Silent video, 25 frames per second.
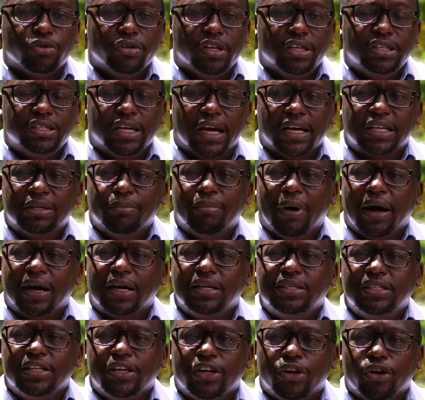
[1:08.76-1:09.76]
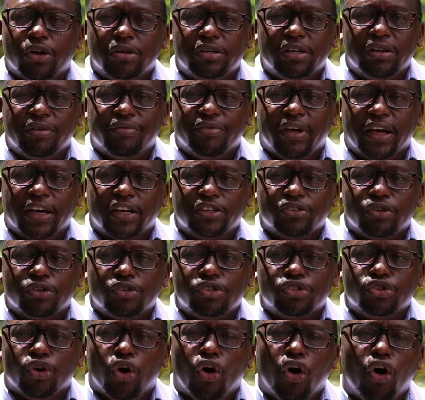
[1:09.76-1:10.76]
to detect bacterial
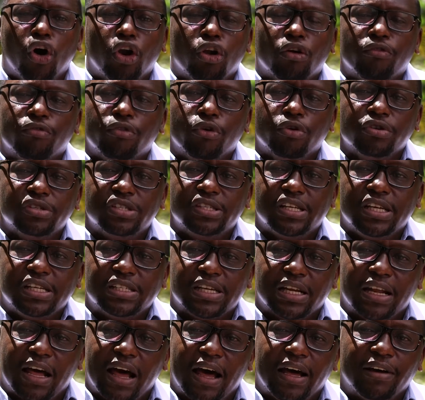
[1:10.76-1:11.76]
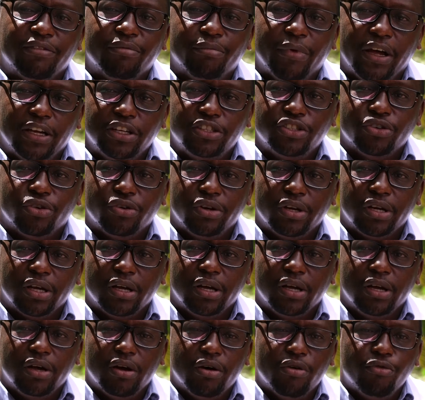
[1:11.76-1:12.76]
infections. So all of those things that I have mentioned
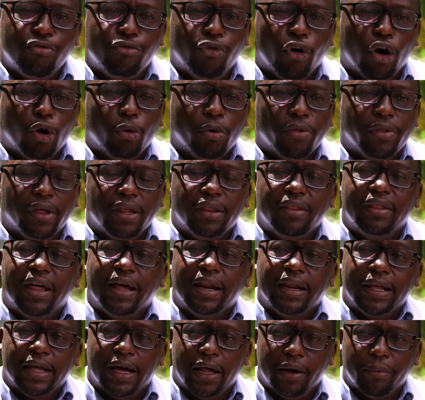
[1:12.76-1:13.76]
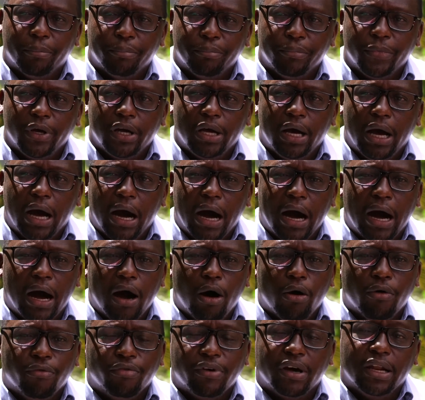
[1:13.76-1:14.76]
fall within the realm
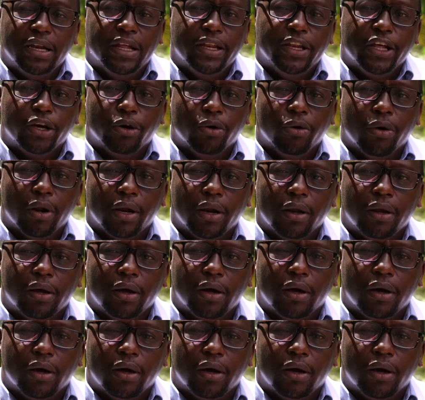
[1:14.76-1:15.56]
of clinical